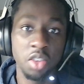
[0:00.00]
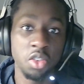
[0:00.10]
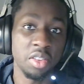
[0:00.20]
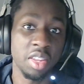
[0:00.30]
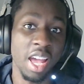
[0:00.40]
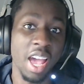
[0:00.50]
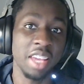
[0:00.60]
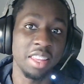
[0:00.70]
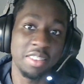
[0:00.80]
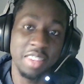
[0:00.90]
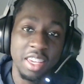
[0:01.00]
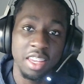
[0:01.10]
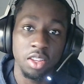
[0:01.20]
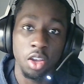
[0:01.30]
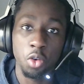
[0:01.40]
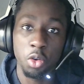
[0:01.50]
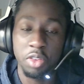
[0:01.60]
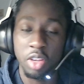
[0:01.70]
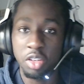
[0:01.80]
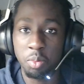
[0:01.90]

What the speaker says: just so that I can sync it across each